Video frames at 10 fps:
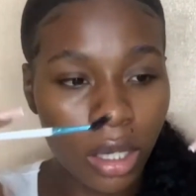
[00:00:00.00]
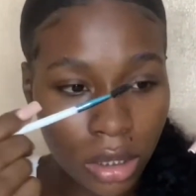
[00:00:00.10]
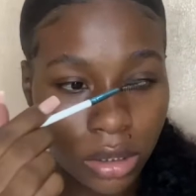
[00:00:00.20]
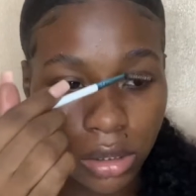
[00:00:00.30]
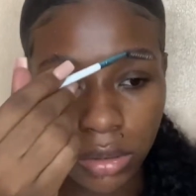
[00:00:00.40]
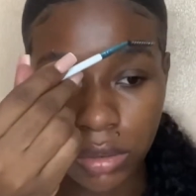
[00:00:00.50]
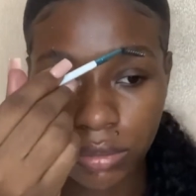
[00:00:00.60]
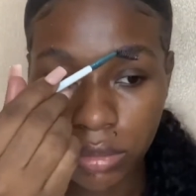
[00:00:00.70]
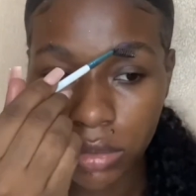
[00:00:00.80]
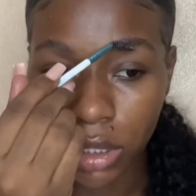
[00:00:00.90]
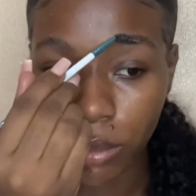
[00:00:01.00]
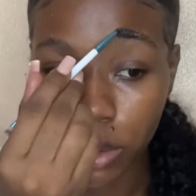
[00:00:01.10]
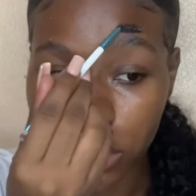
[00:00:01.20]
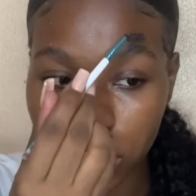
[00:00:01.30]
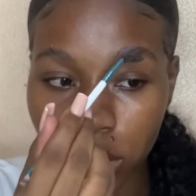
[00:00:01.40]
So I
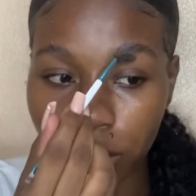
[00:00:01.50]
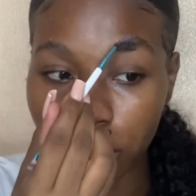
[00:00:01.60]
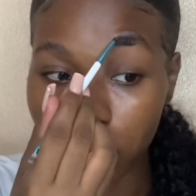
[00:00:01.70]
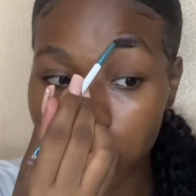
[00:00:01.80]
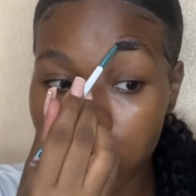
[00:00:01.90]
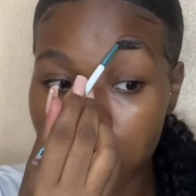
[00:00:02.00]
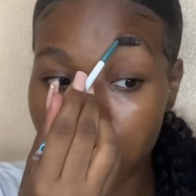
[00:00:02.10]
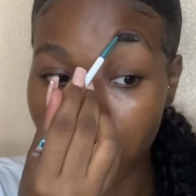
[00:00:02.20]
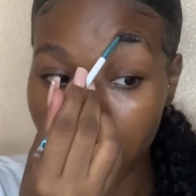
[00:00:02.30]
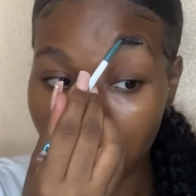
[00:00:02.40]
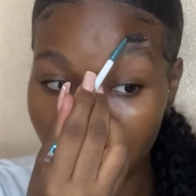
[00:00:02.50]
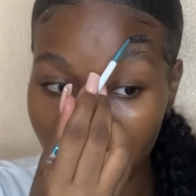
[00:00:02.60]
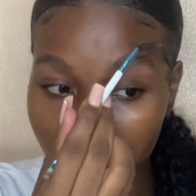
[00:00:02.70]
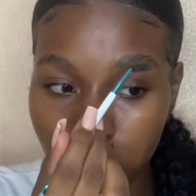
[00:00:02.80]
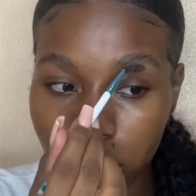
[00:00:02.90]
brush it upwards so I
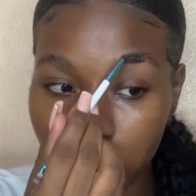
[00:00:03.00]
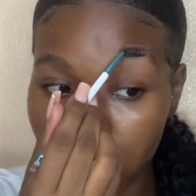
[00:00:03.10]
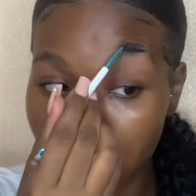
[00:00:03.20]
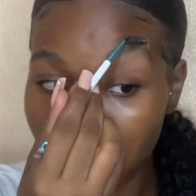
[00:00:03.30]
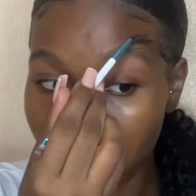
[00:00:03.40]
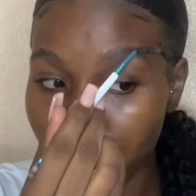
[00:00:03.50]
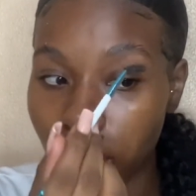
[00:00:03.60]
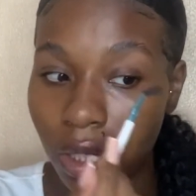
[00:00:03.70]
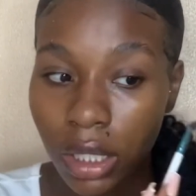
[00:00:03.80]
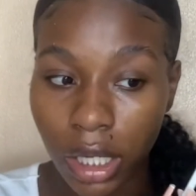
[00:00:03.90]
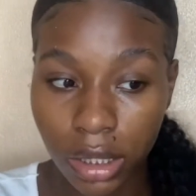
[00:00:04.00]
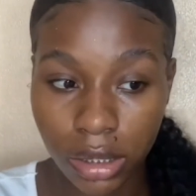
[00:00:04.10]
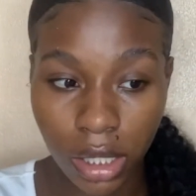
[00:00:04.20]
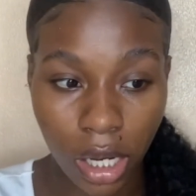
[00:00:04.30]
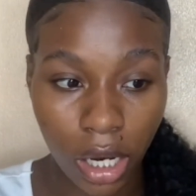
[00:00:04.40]
can create that
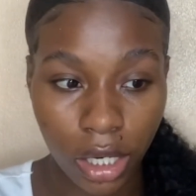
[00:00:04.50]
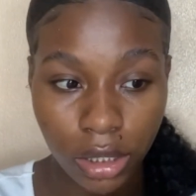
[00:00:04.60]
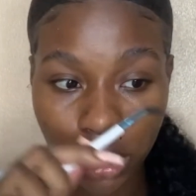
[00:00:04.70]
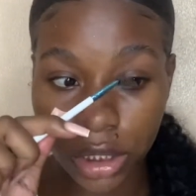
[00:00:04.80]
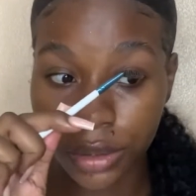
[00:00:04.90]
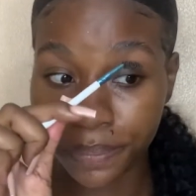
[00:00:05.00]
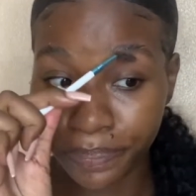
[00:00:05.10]
arch.